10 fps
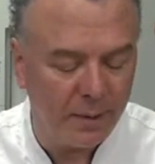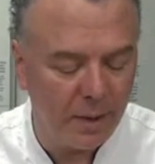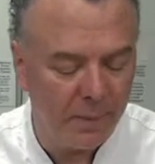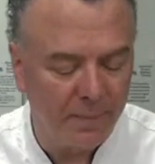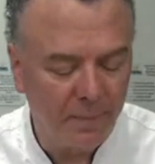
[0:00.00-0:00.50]

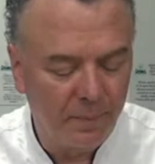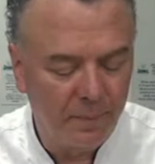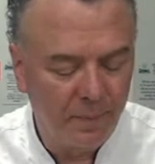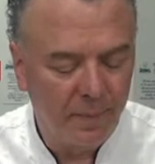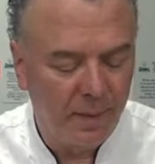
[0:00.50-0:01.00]
So
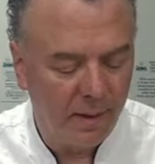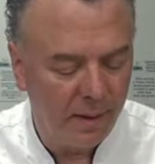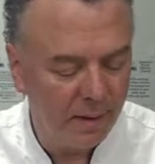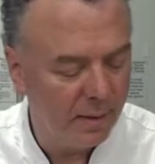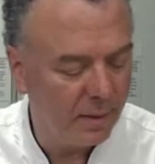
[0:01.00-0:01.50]

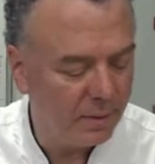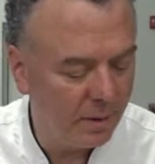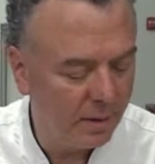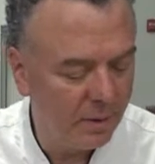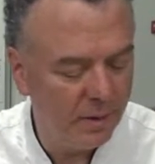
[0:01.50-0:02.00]
that's
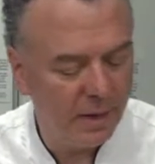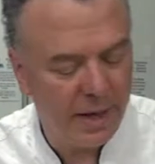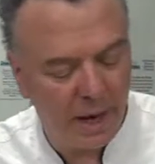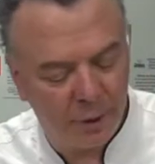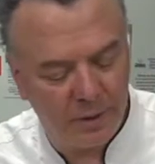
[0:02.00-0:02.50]
a good
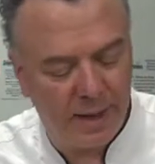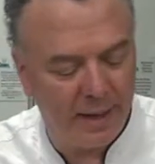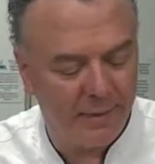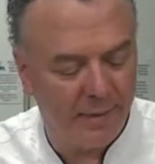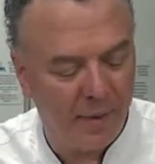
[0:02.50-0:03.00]
indication that
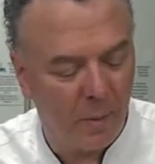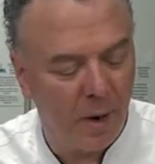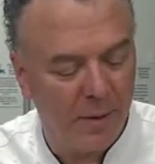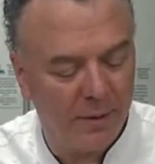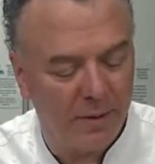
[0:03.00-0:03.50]
it's from that
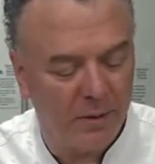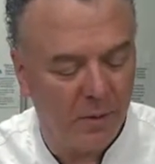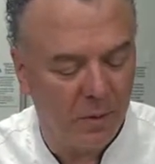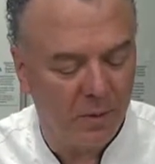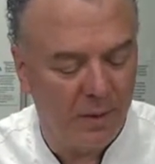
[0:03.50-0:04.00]
winery since the,
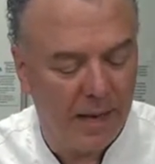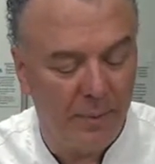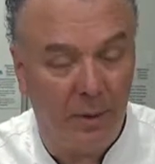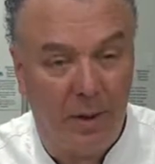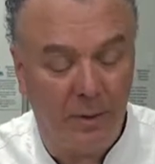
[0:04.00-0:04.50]
the
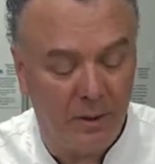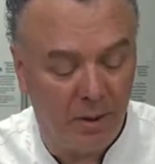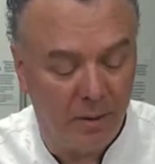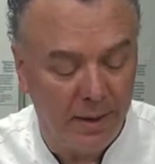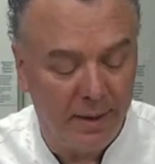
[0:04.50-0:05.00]
label
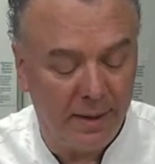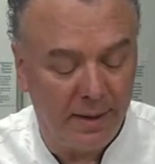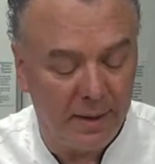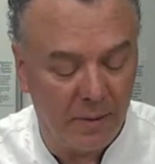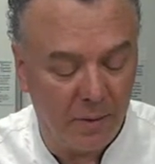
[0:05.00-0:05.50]
also
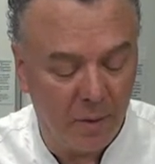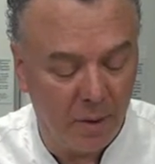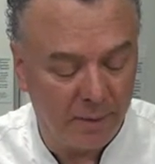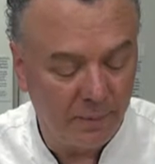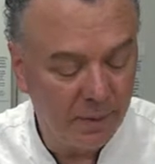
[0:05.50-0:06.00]
is on the
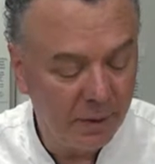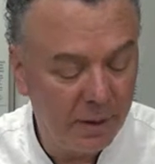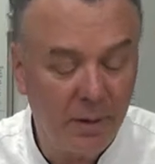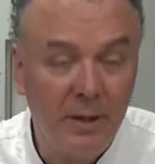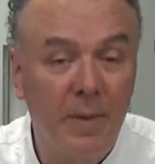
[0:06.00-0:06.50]
cork.
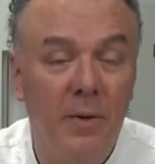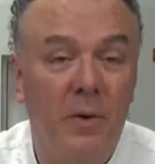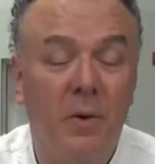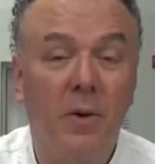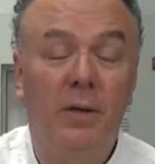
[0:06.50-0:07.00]
You don't smell
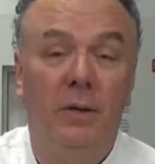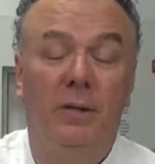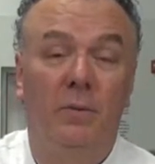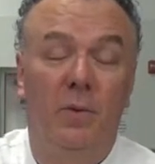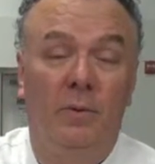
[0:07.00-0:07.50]
the cork,
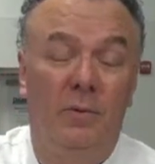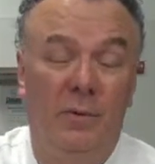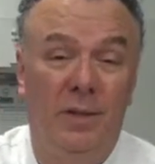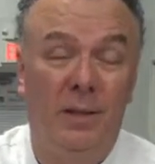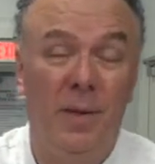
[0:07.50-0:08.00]
you'll,
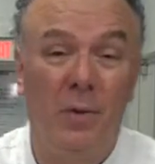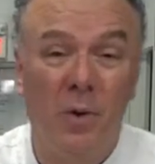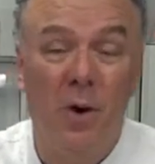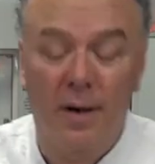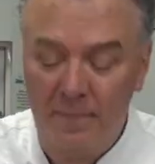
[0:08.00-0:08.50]
you'll just smell
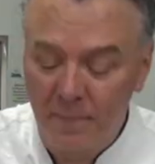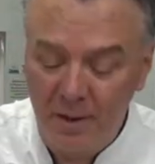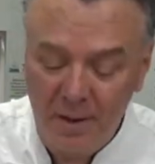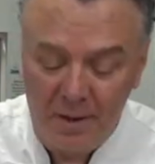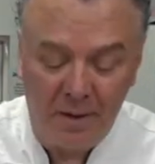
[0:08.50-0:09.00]
cork.
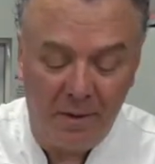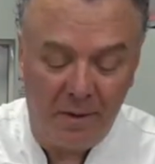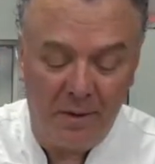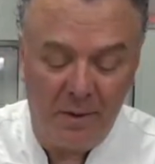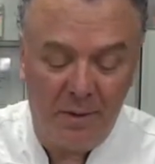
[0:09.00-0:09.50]
You,
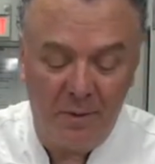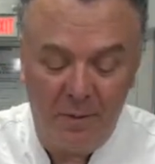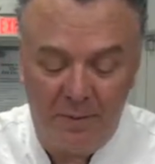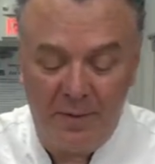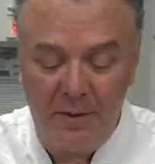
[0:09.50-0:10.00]
you,
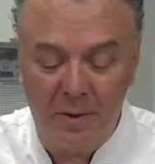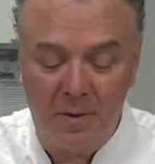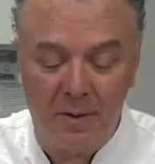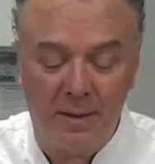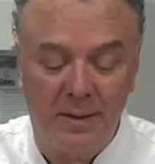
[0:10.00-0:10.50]
you, feel the
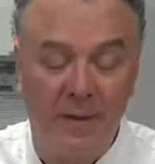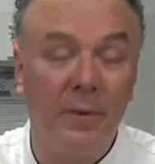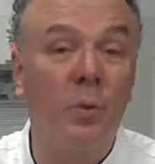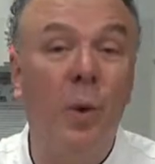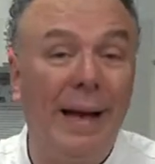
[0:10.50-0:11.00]
cork to see if
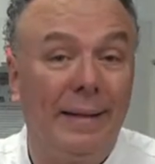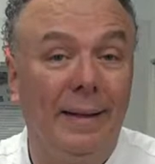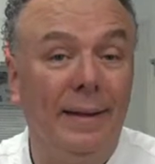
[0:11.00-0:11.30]
it's wet.